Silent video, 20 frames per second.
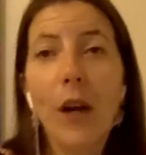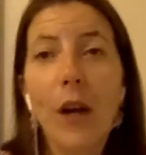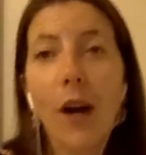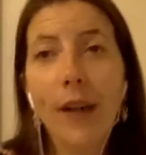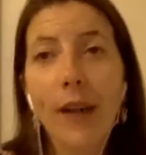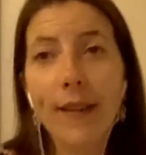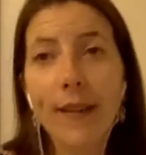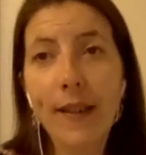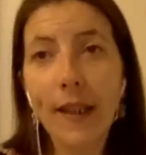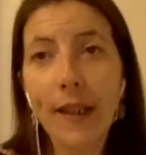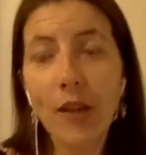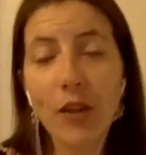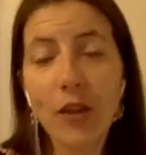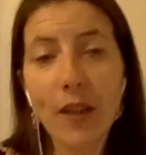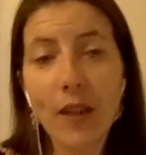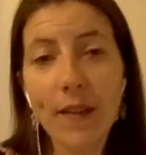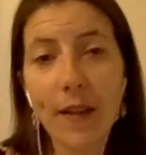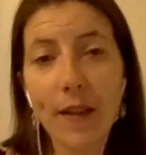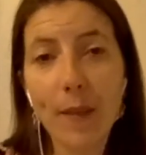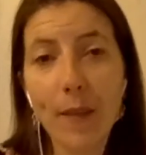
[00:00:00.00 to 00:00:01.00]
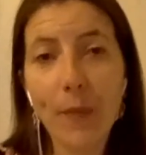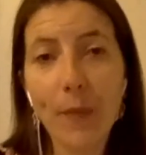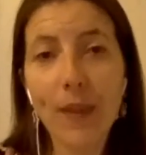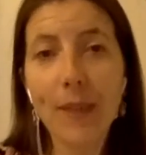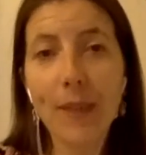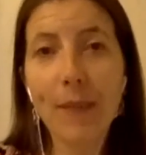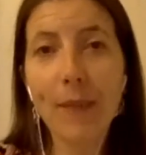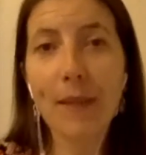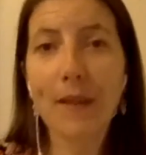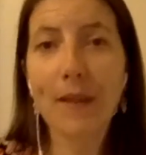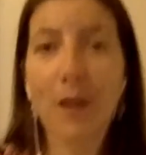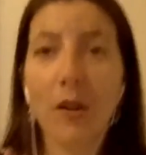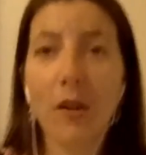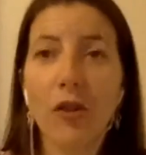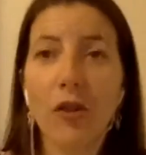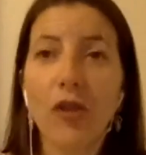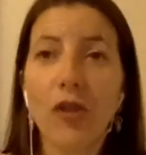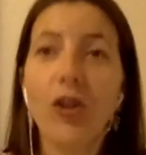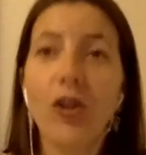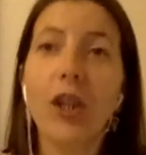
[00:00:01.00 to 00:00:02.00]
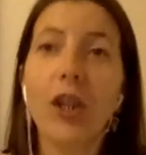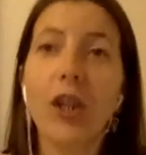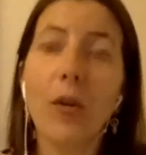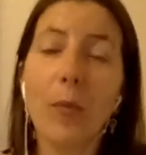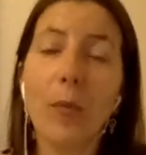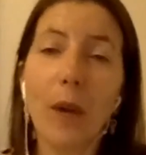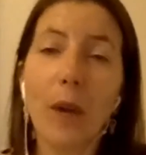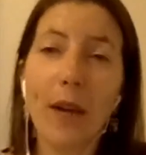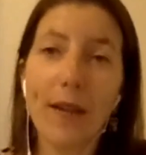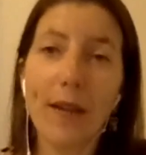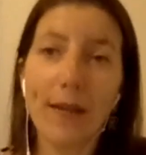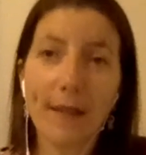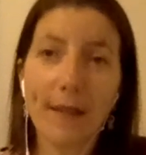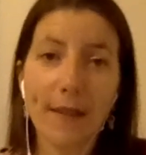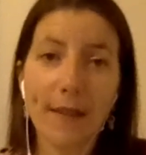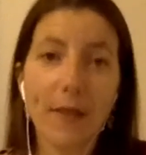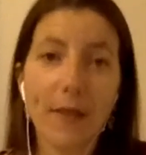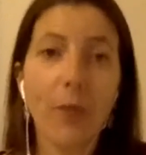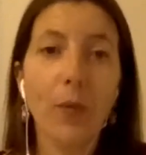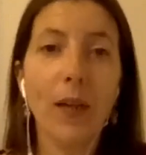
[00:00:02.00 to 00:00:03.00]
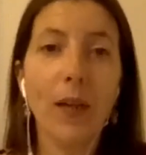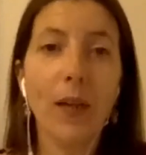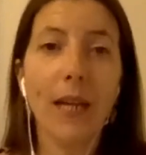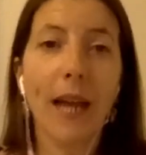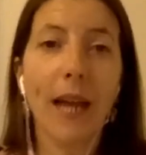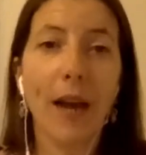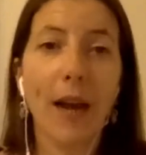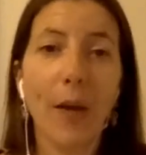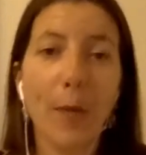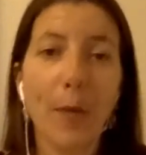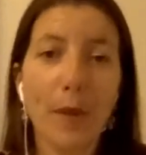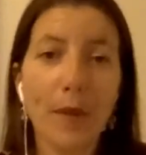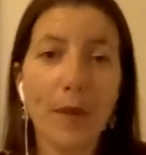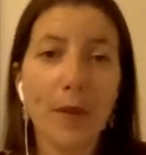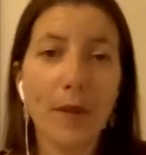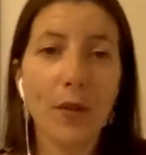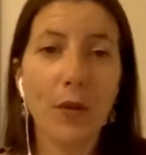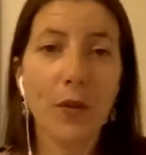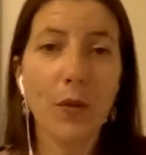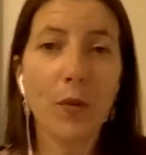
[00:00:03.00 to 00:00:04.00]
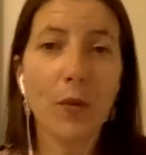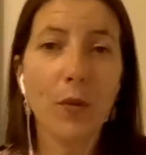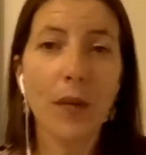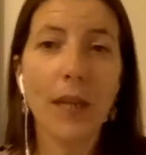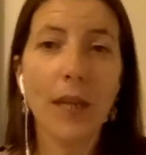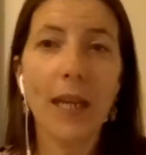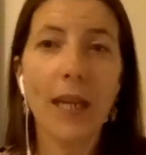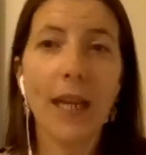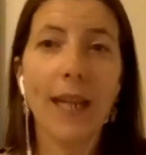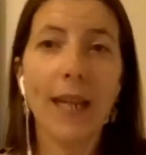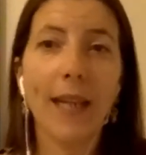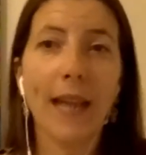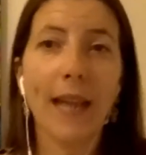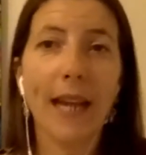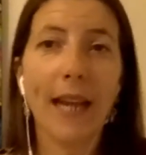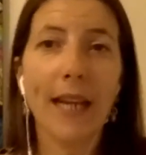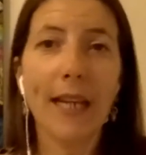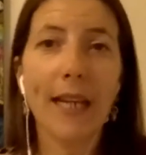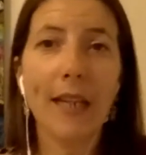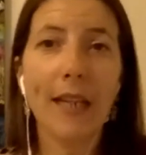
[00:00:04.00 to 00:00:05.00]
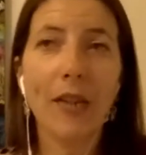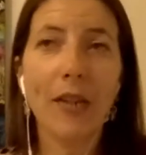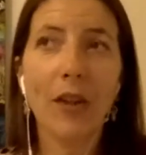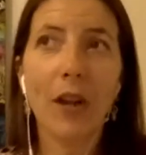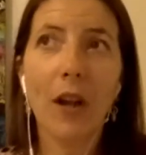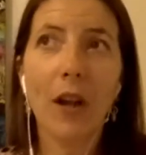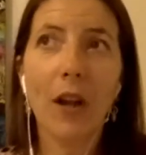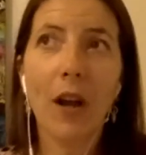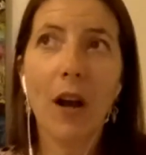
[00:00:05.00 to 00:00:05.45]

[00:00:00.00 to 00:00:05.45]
I teach things like breast massage and qigong practices that really help us to really engage